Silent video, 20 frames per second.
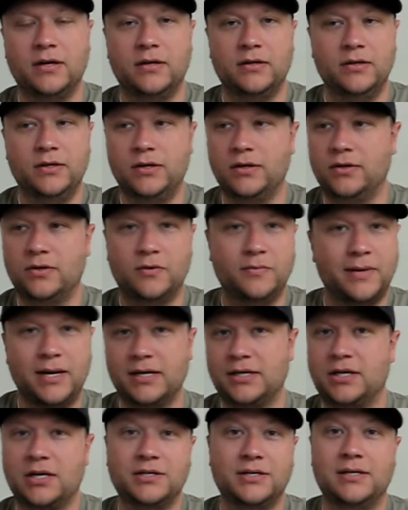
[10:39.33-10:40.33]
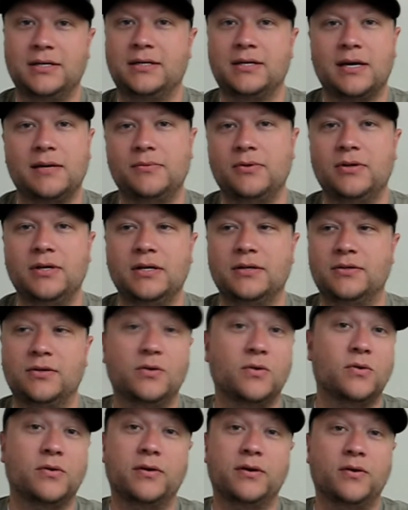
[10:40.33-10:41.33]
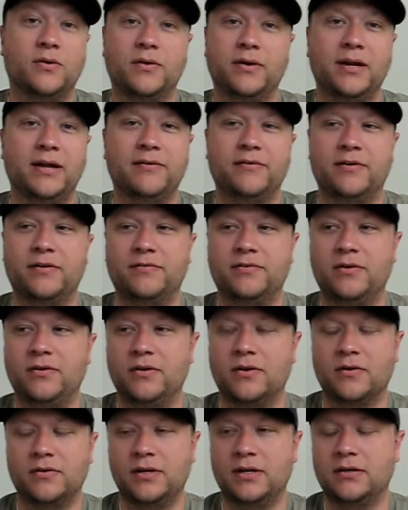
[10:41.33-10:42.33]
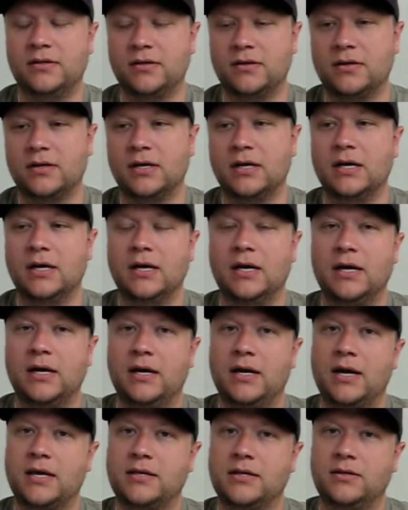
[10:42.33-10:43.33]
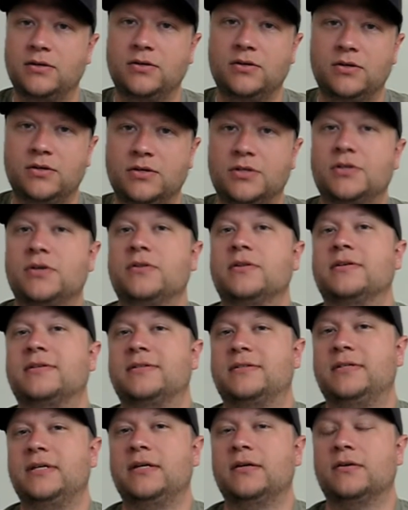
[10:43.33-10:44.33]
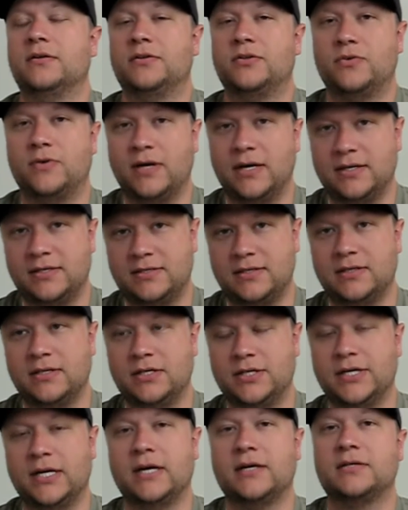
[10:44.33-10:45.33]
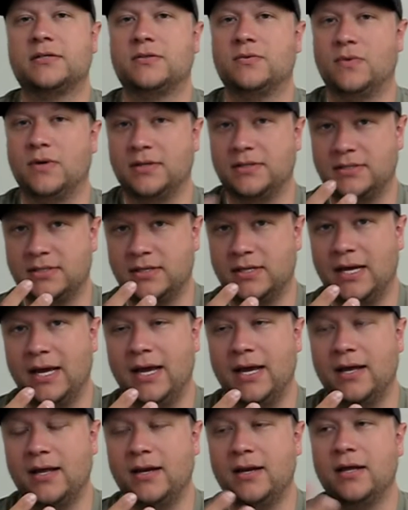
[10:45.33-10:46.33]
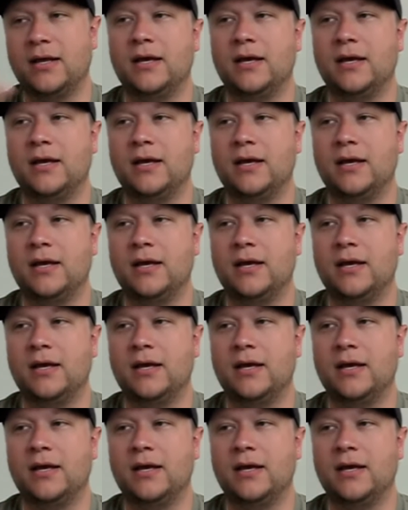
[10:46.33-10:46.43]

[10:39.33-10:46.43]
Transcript: You can do a mag change anytime you need to, or never if you don't need to. And then you shoot the steel twice in the chest, once in the head.